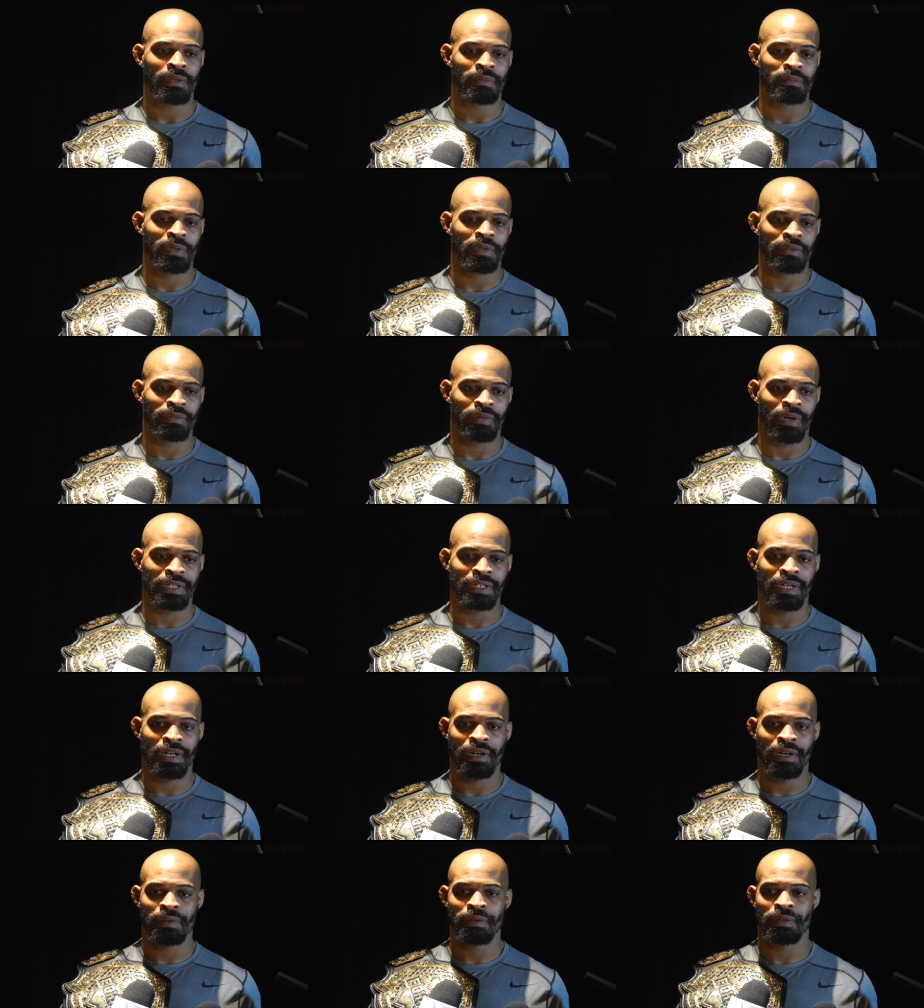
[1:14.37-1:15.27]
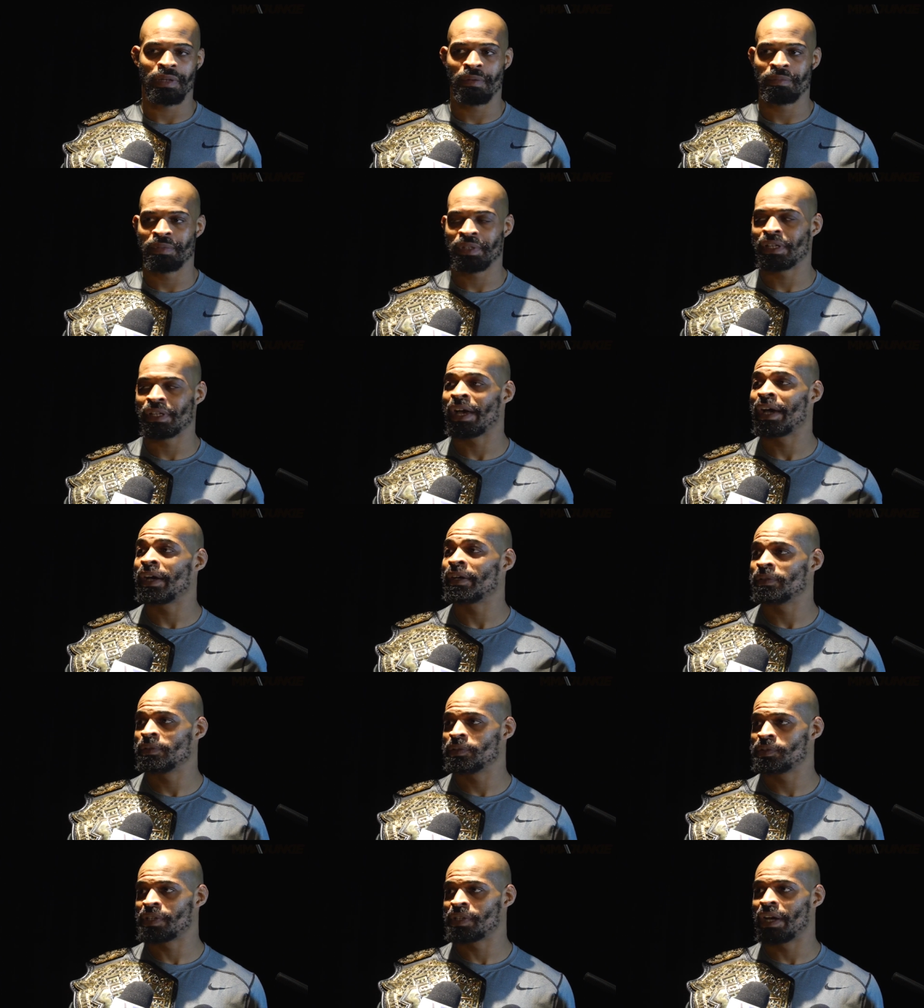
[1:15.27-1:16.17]
But right now, I'm the guy
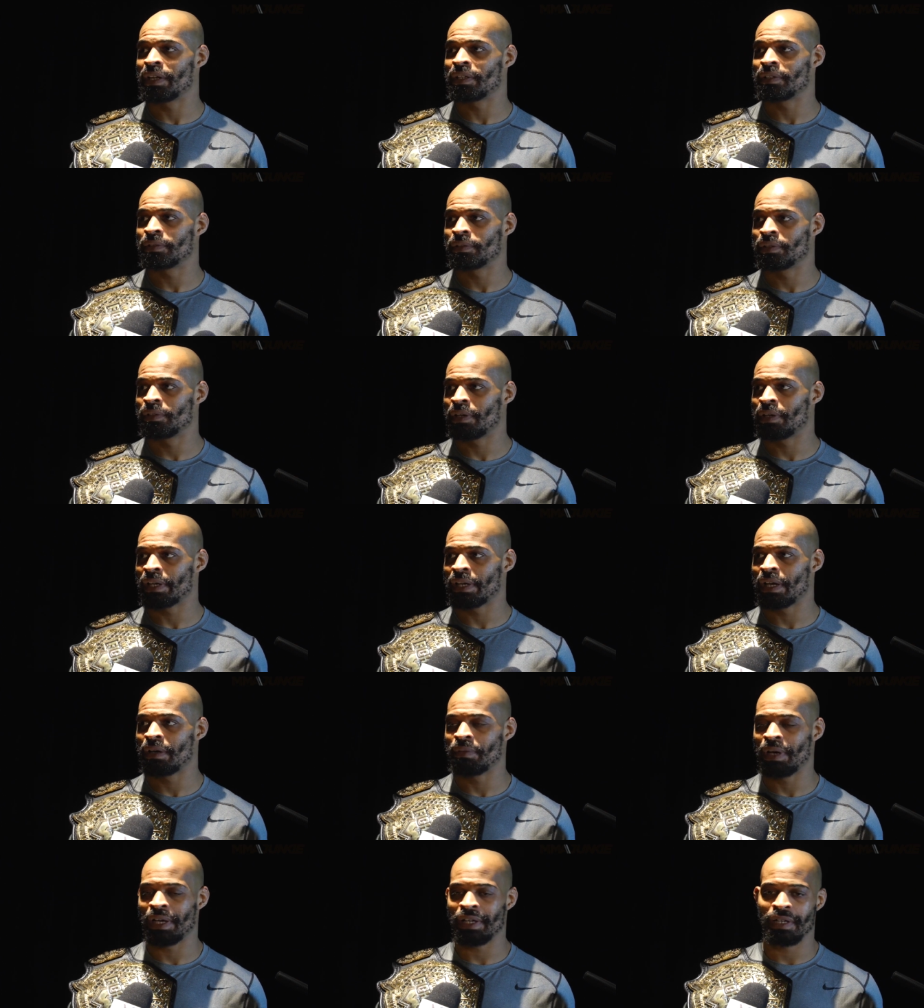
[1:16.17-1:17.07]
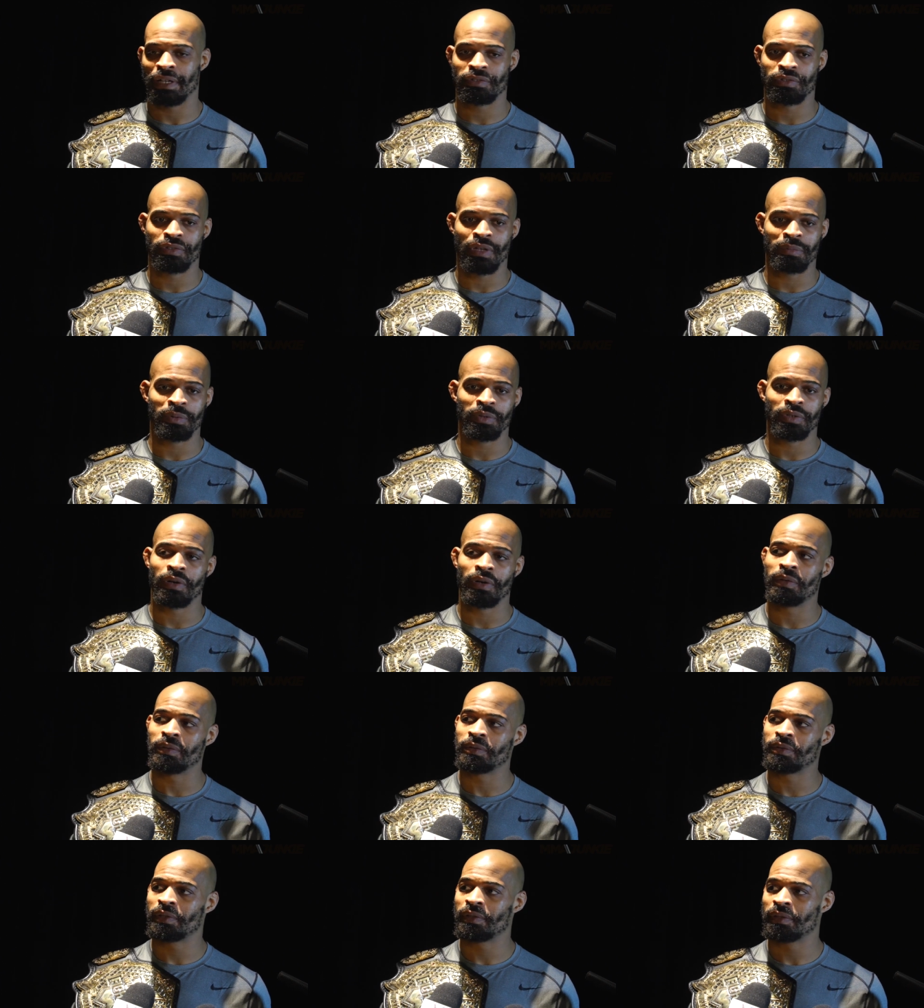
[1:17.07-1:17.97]
who's got it. You know, I got I got double
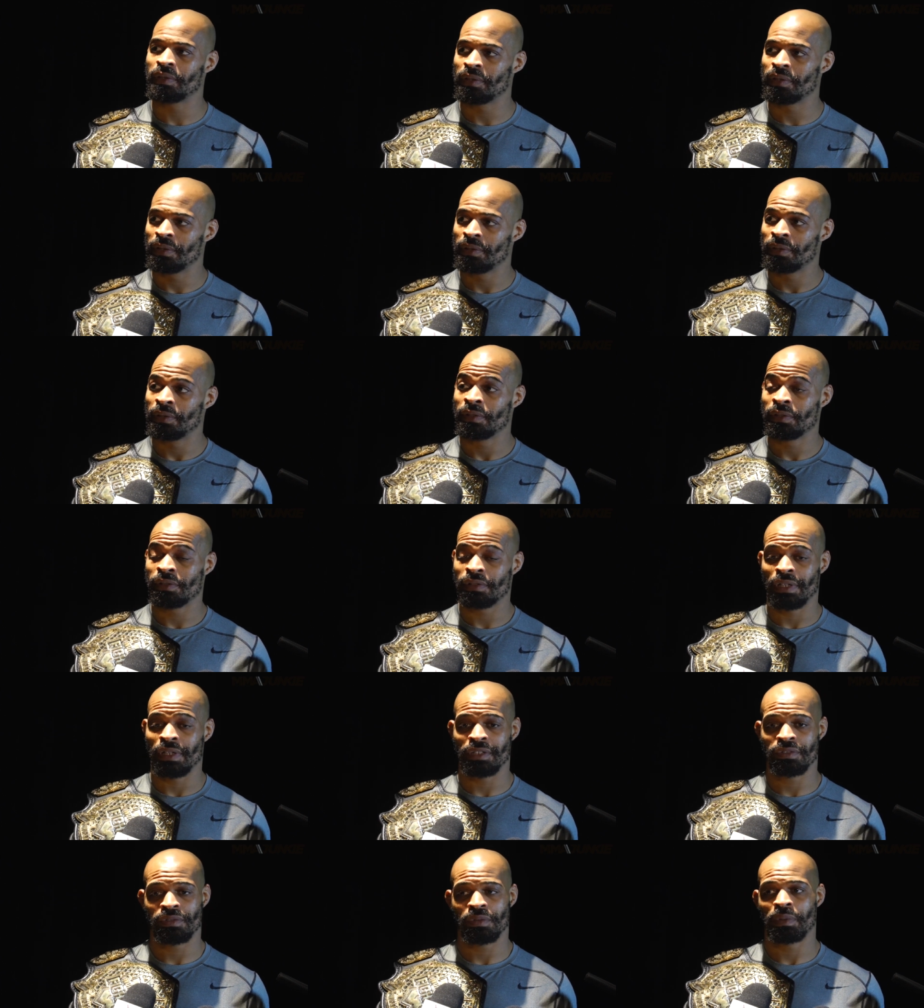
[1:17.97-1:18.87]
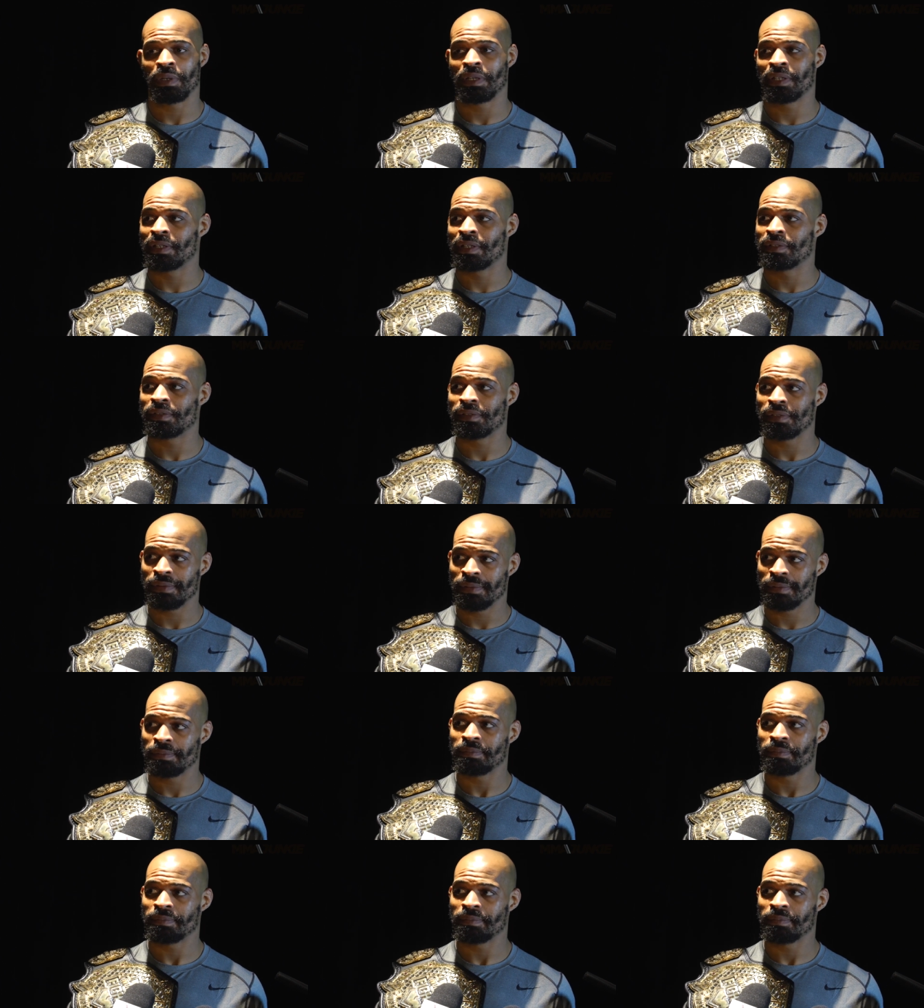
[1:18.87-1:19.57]
gold, so that's the way it is.